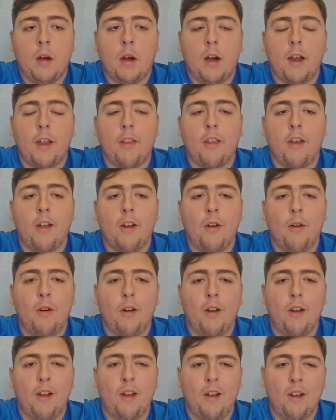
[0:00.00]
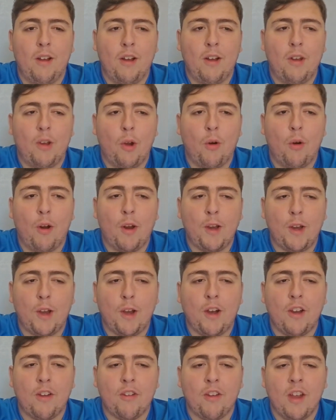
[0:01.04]
Hi there, you alright
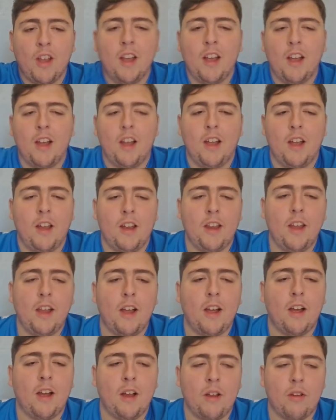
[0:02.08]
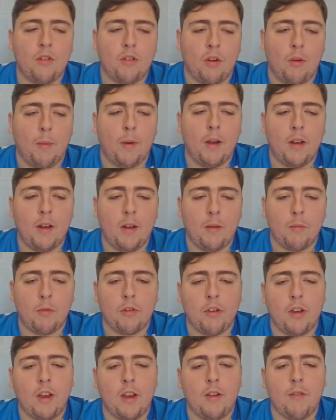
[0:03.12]
guys? So my name's
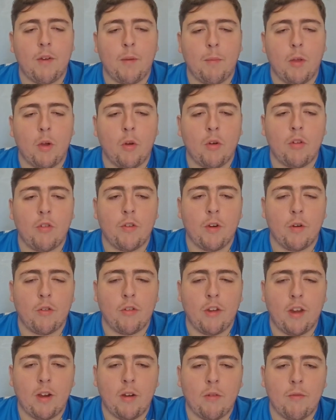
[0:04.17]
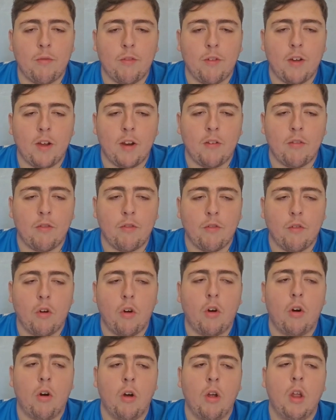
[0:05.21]
Steve, I'm the Huddersfield Town fan
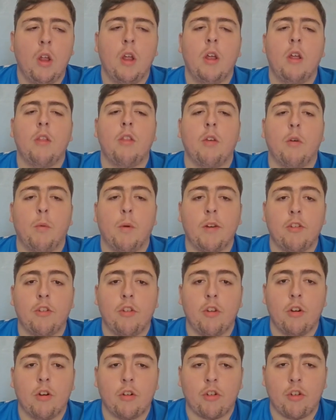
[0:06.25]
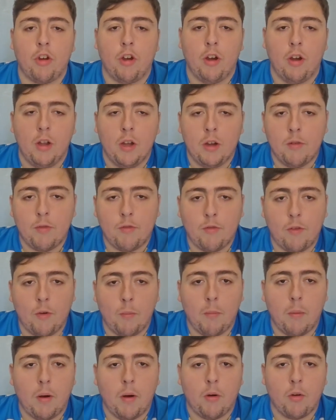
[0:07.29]
for the West Yorkshire
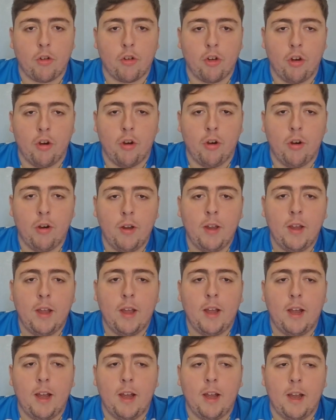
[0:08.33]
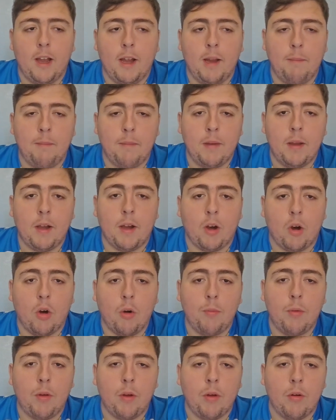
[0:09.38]
Football Show.
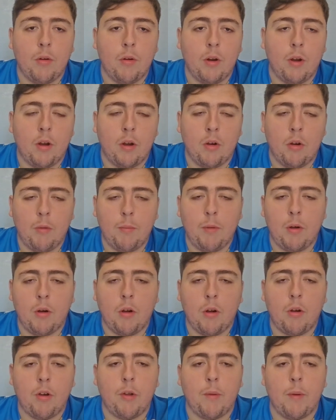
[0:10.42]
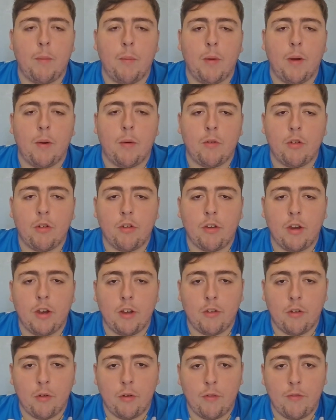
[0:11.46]
Hope you're all doing well. Just here
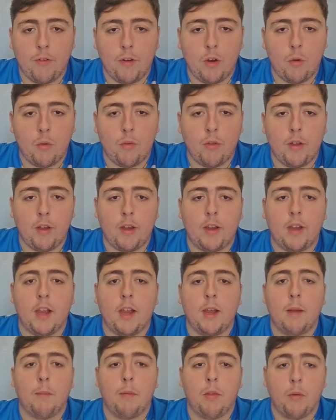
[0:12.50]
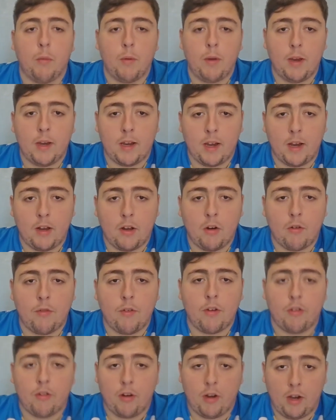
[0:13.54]
to review the game at the weekend,
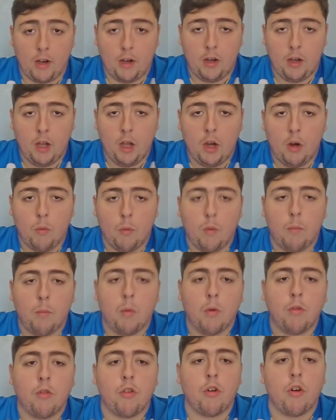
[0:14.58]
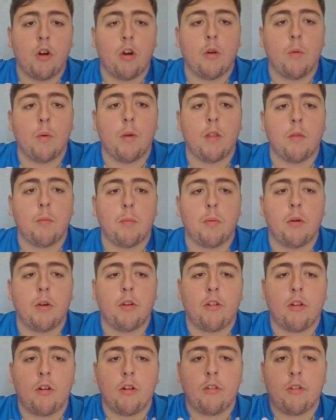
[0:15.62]
obviously a 1-1 draw with
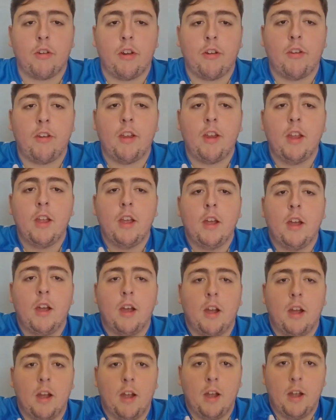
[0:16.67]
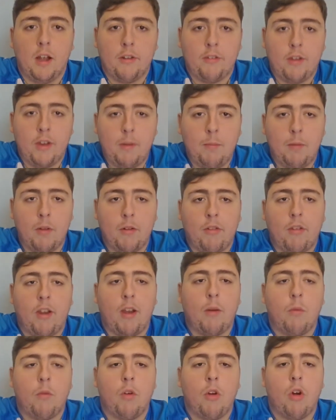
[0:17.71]
Bristol City, a team that
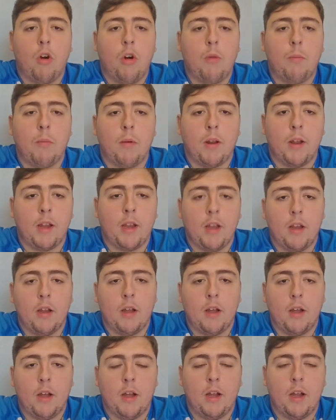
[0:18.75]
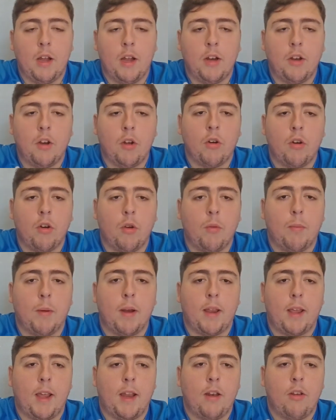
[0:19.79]
Town normally don't do bad
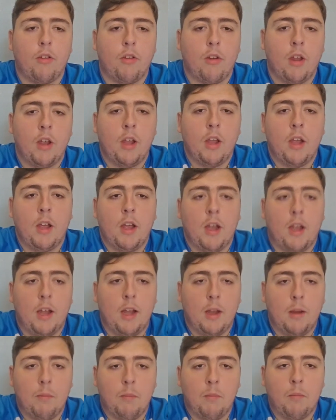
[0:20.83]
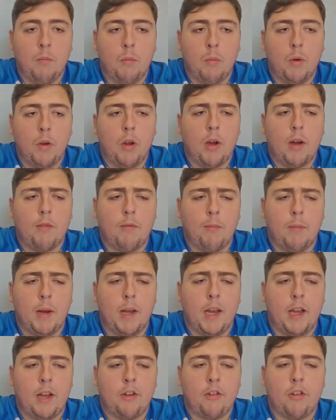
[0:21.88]
against. We don't have
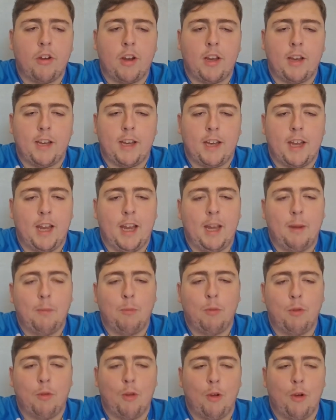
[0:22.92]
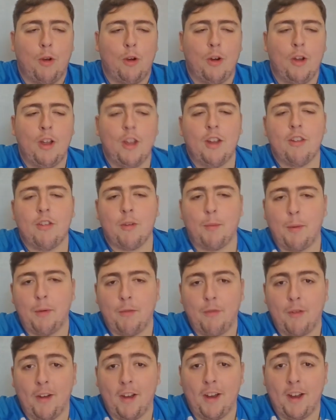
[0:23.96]
many exciting games though, to be
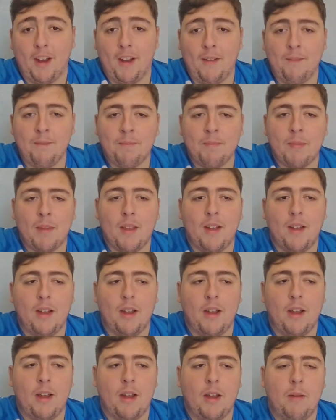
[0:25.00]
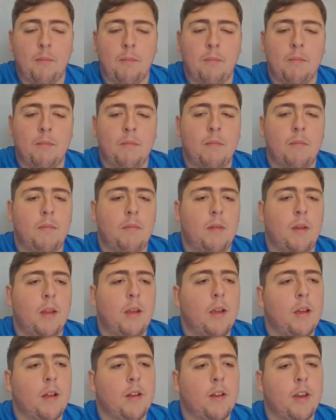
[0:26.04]
fair.
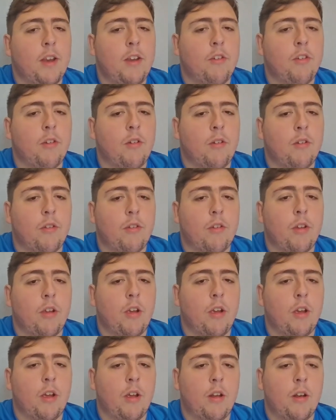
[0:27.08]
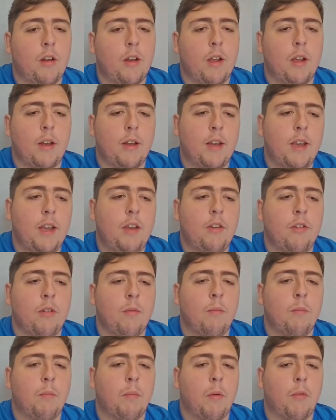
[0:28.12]
A decent
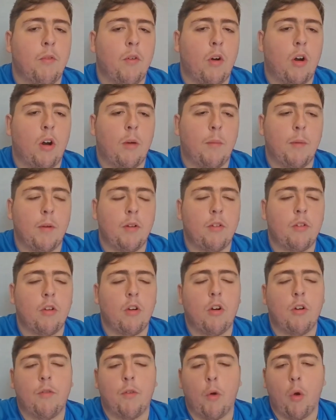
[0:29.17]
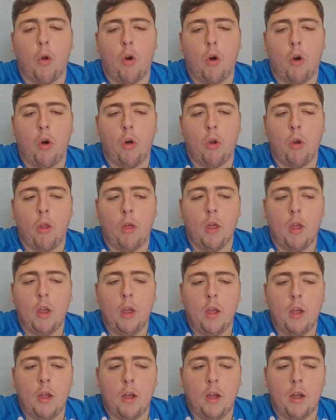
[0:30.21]
performance overall.
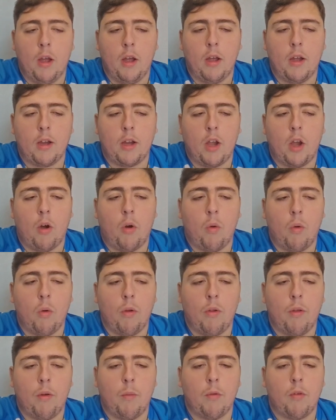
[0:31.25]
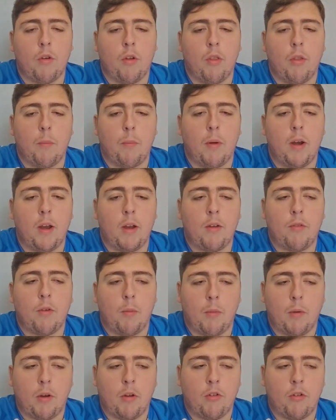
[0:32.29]
A goal that was on the break
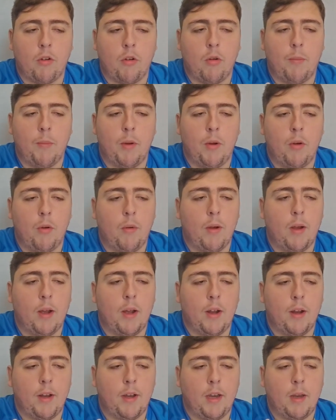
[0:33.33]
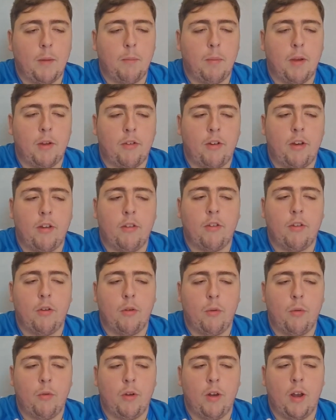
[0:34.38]
from Kasumu, and he passed it
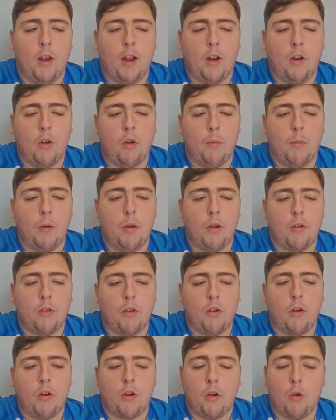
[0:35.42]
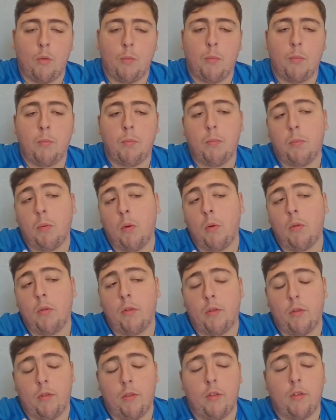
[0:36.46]
to Delano Bergzorg, who put
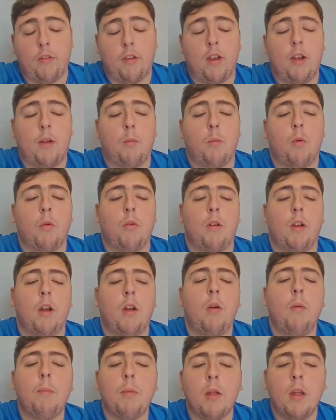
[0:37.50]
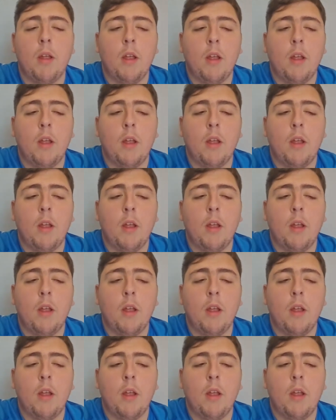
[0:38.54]
the Town 1-0 up.